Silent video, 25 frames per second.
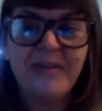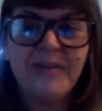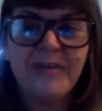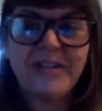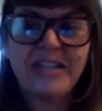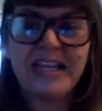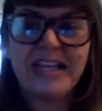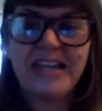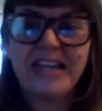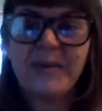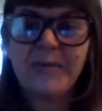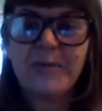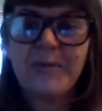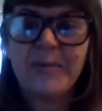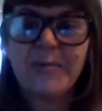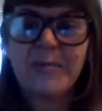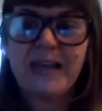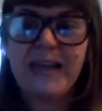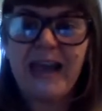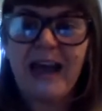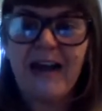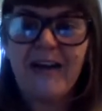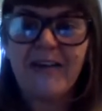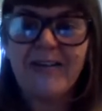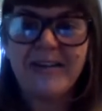which I think will
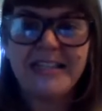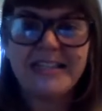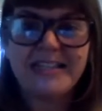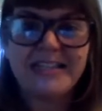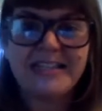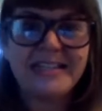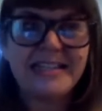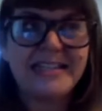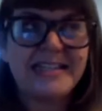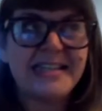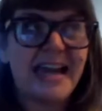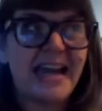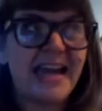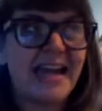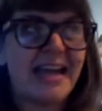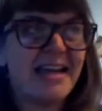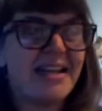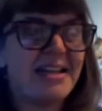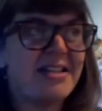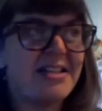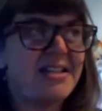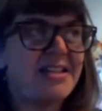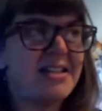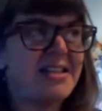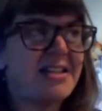be out in
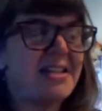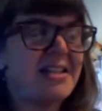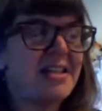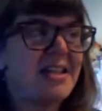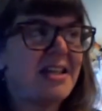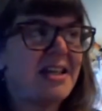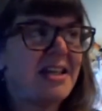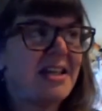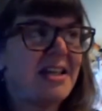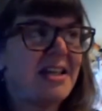Sage